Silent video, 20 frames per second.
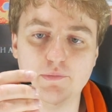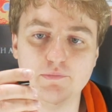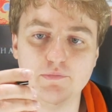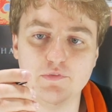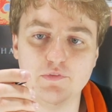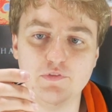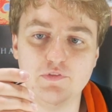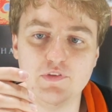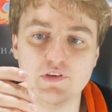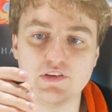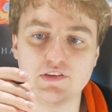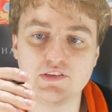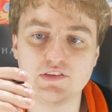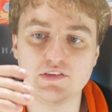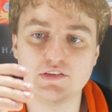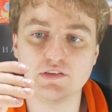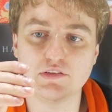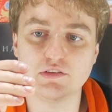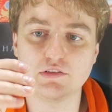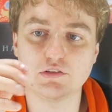
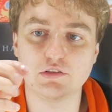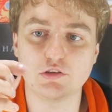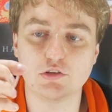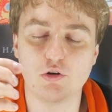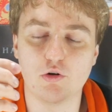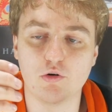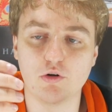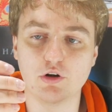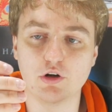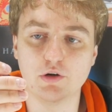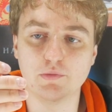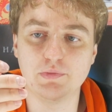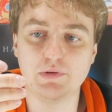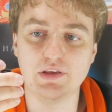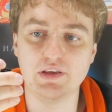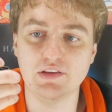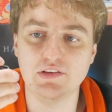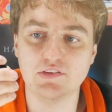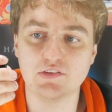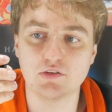This corner
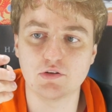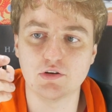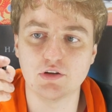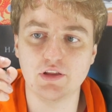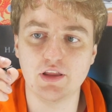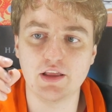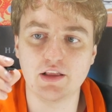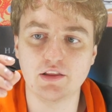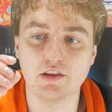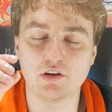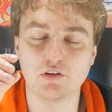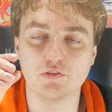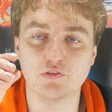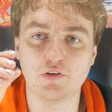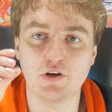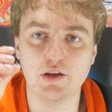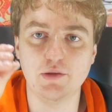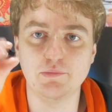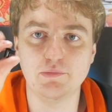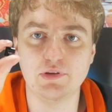piece, sort of like little
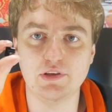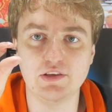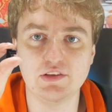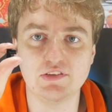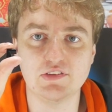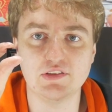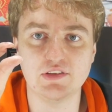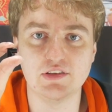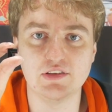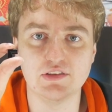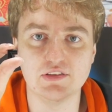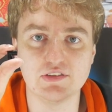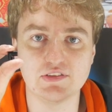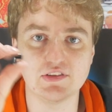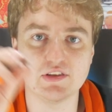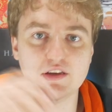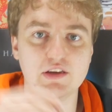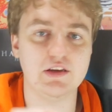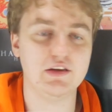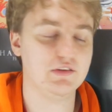frame piece, is